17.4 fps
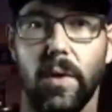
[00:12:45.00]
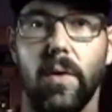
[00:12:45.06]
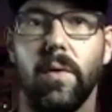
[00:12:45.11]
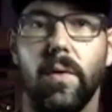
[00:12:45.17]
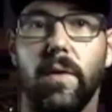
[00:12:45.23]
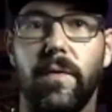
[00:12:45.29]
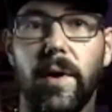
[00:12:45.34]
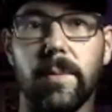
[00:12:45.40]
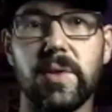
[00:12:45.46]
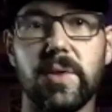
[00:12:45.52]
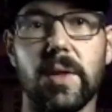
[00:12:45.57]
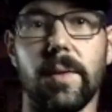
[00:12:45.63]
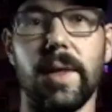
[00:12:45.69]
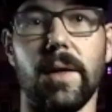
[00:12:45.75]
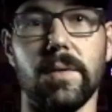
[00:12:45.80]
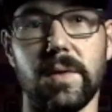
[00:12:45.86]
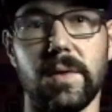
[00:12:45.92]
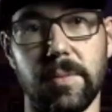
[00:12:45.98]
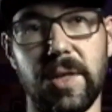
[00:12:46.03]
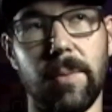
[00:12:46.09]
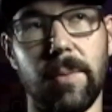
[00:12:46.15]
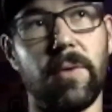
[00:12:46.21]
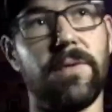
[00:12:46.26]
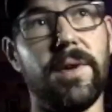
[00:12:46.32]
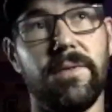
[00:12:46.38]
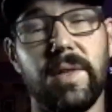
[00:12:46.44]
the film's coming out
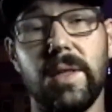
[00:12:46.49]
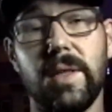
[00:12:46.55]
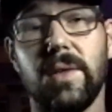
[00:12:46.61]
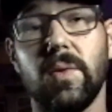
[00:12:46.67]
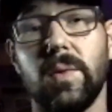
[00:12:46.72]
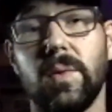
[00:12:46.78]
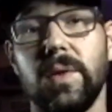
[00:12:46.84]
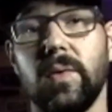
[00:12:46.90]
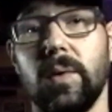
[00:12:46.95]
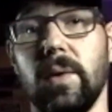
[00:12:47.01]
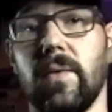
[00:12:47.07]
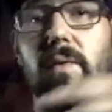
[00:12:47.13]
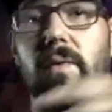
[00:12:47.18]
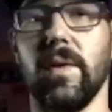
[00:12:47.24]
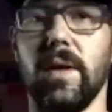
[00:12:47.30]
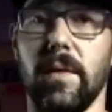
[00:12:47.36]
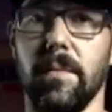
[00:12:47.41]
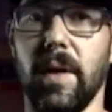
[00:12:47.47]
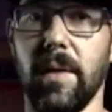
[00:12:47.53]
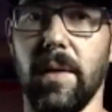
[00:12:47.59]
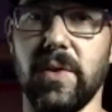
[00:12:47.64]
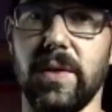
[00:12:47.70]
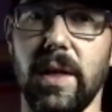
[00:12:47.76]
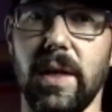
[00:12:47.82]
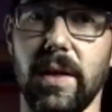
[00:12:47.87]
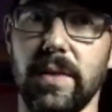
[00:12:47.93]
September 15th, 2023. My mistake, it's